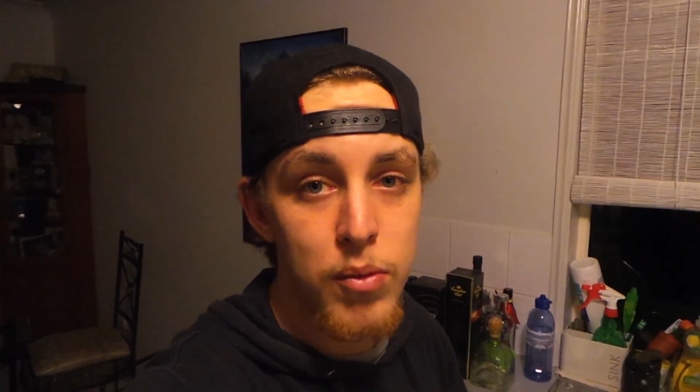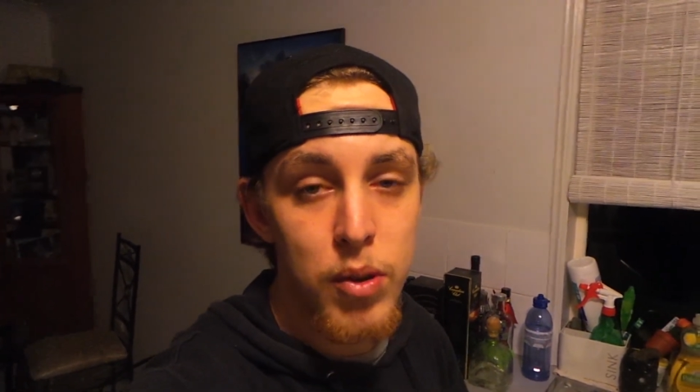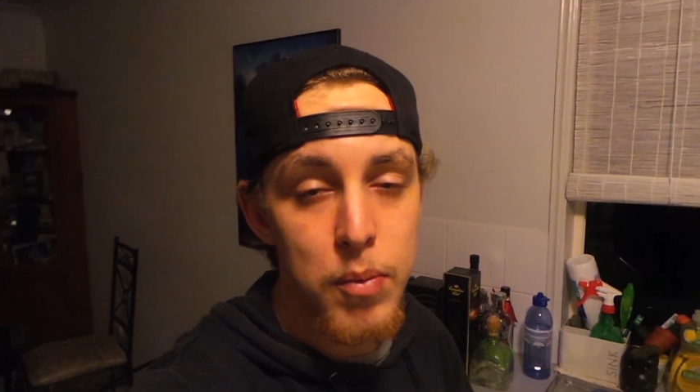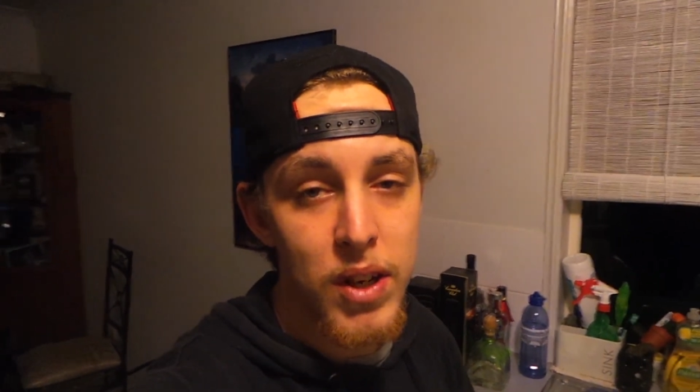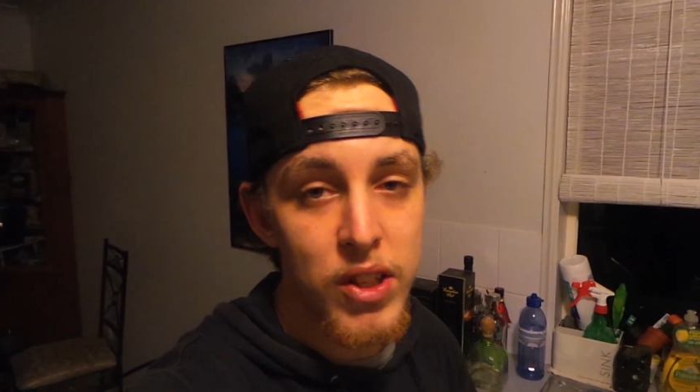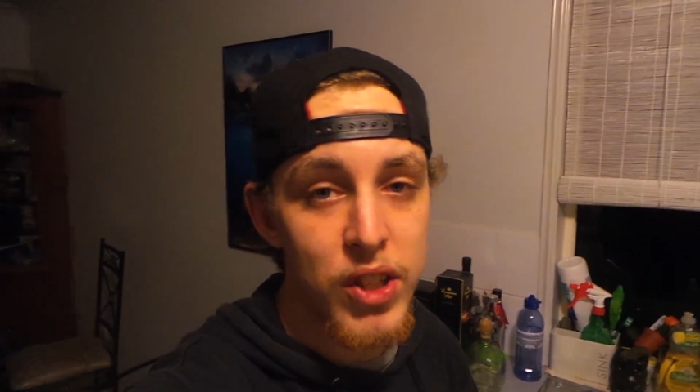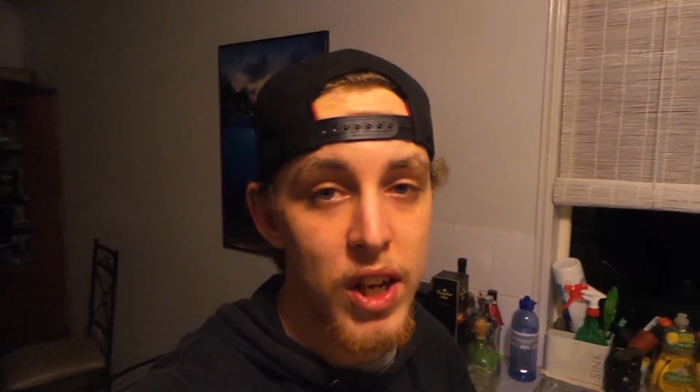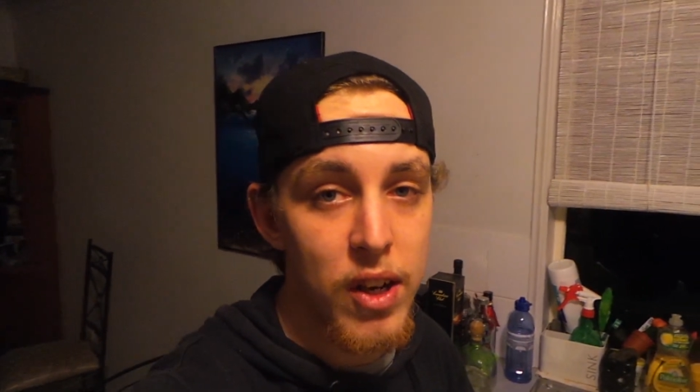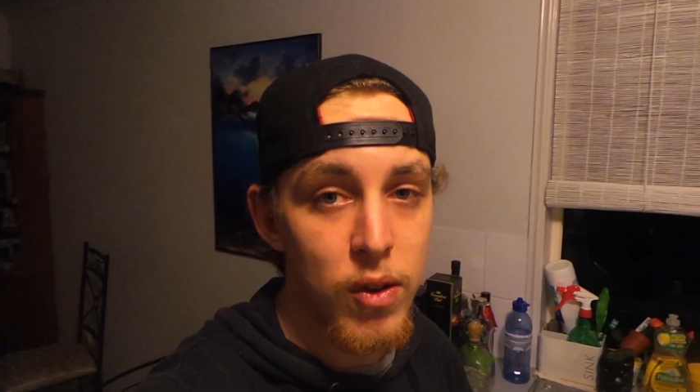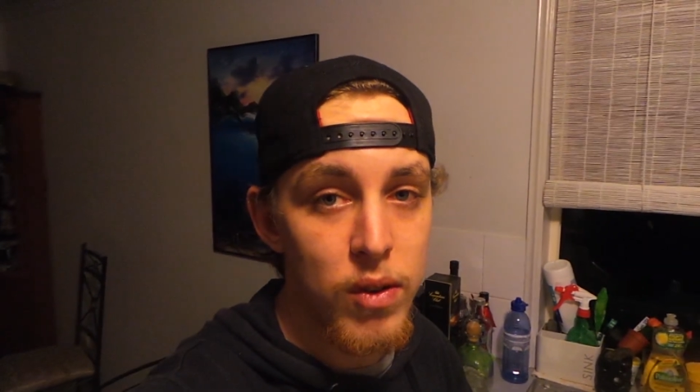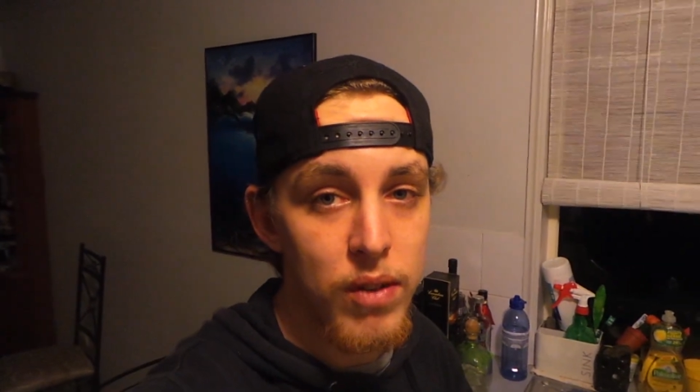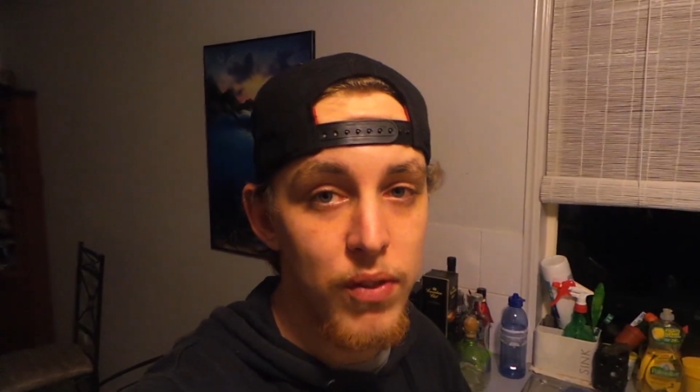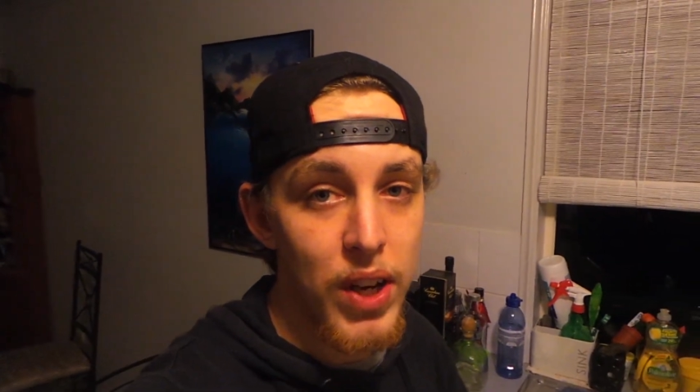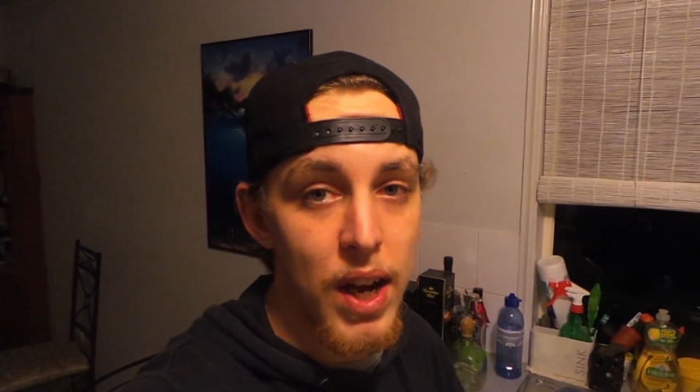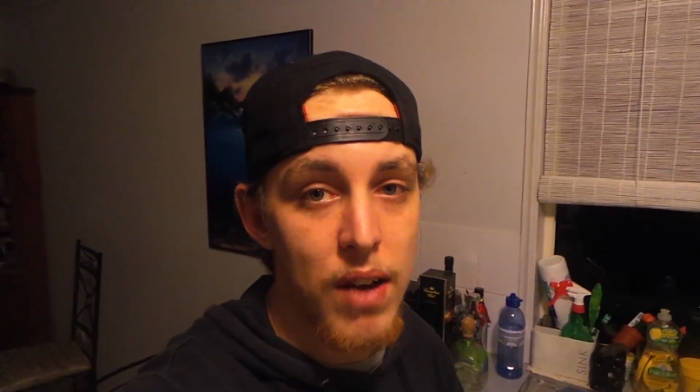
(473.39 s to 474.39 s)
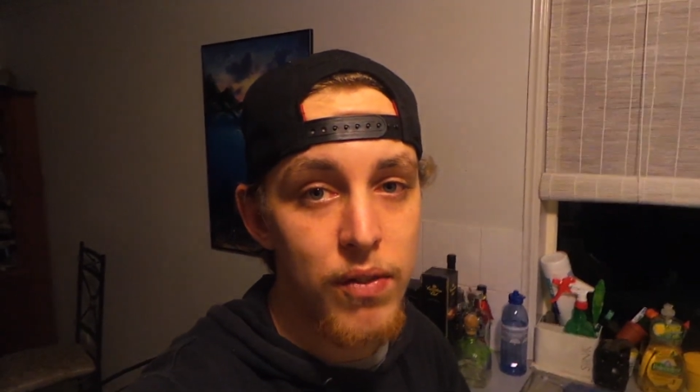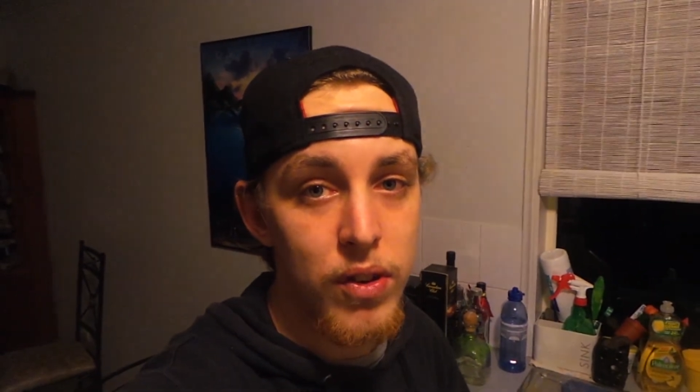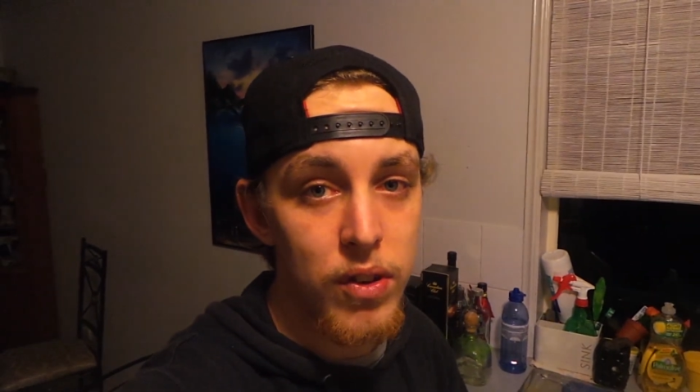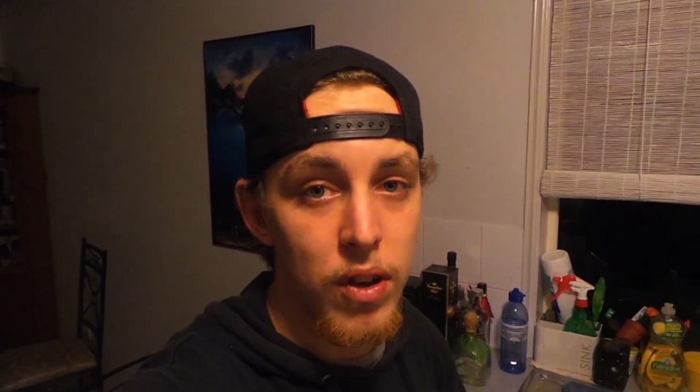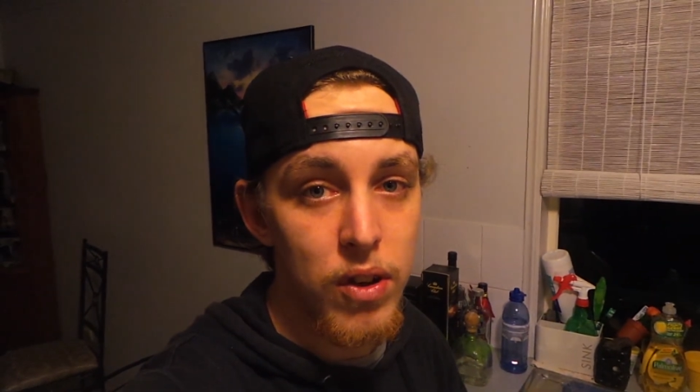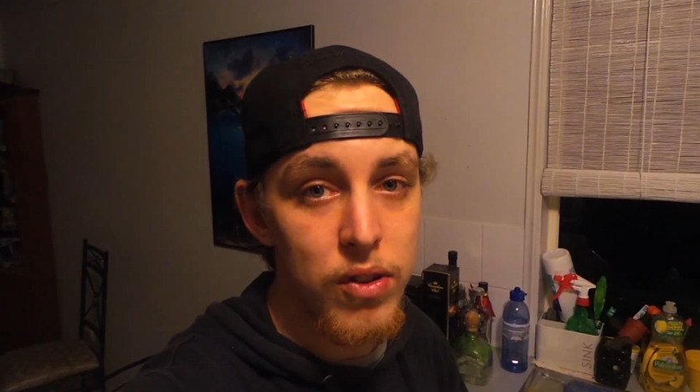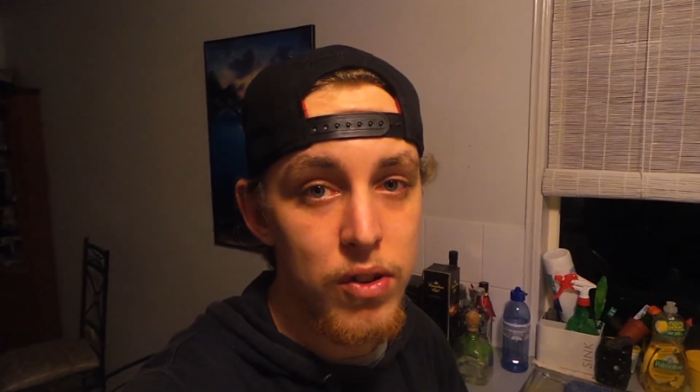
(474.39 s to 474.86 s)
to my channel if you
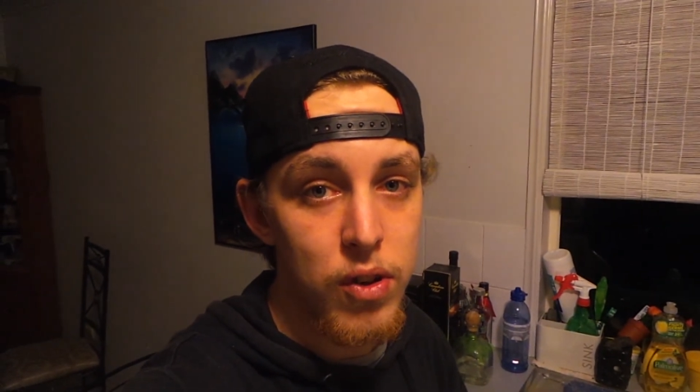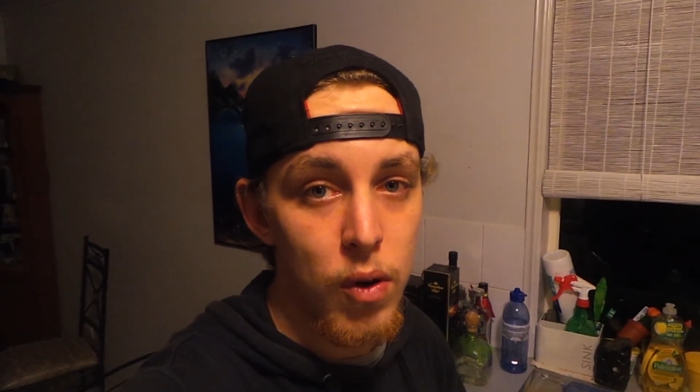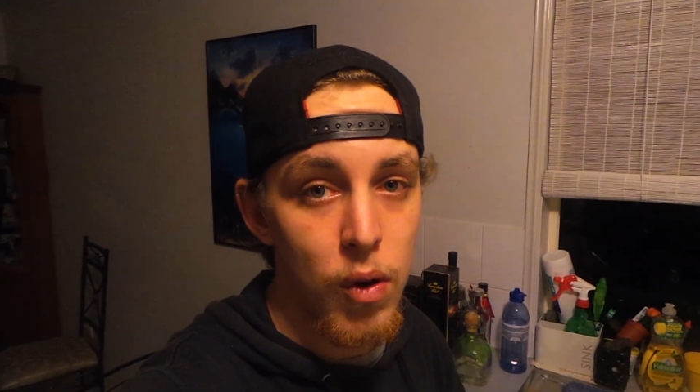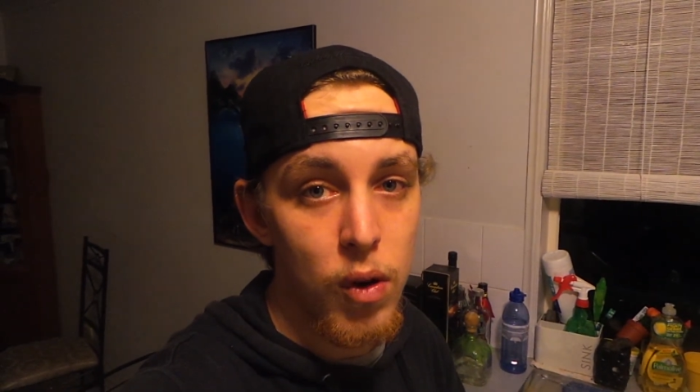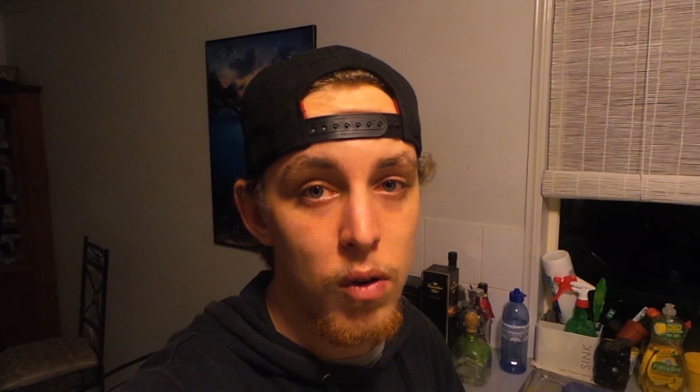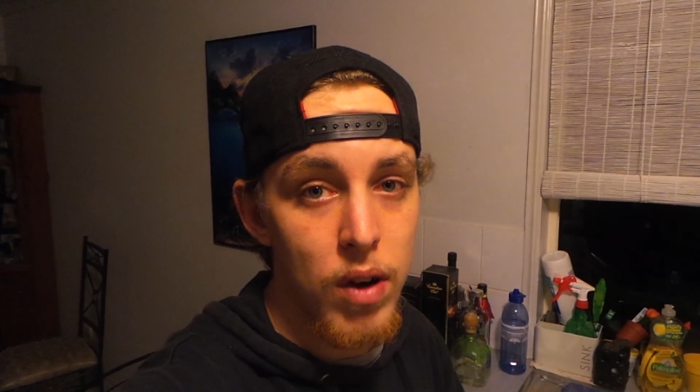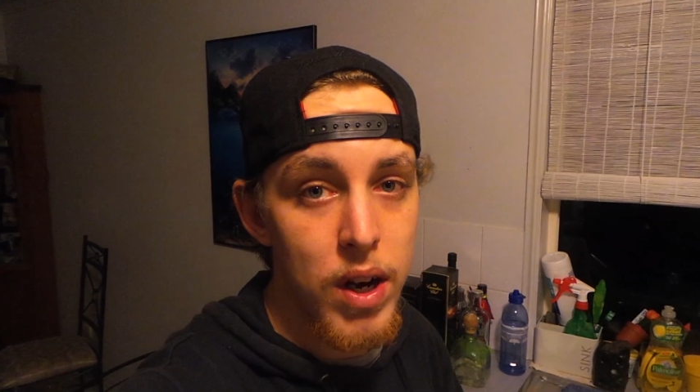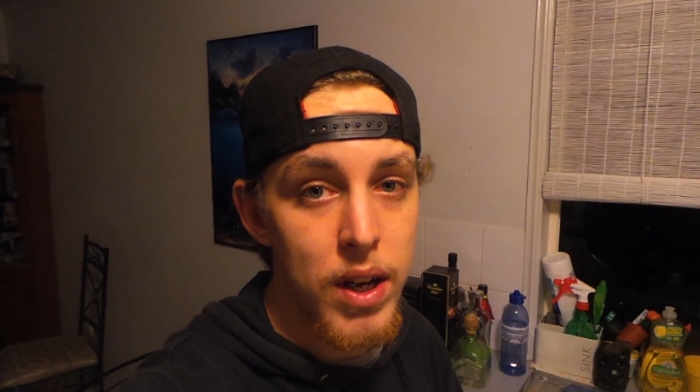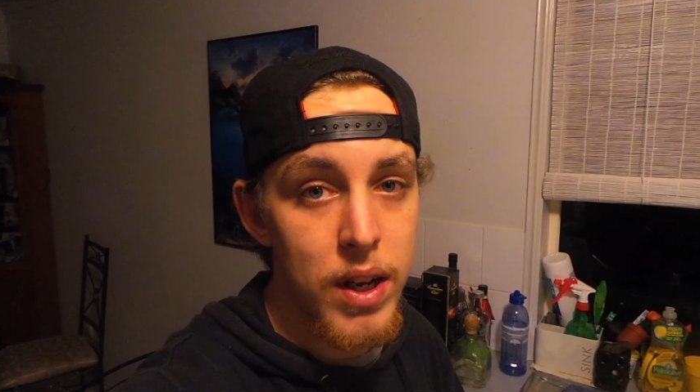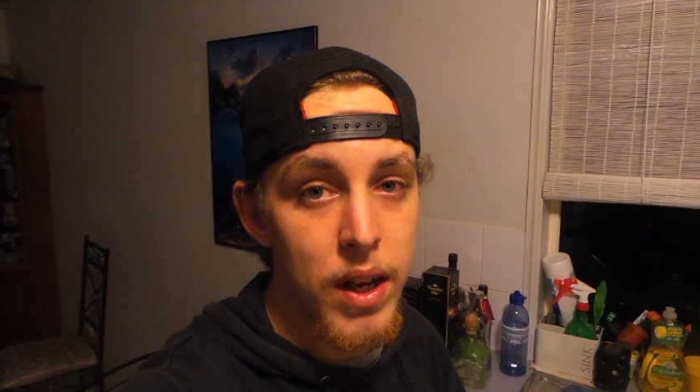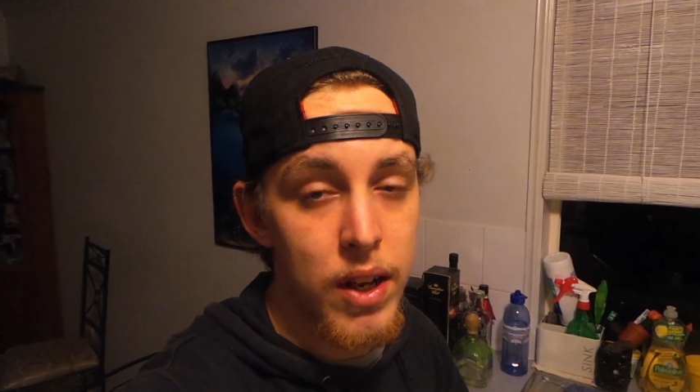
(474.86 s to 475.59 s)
haven't done so already,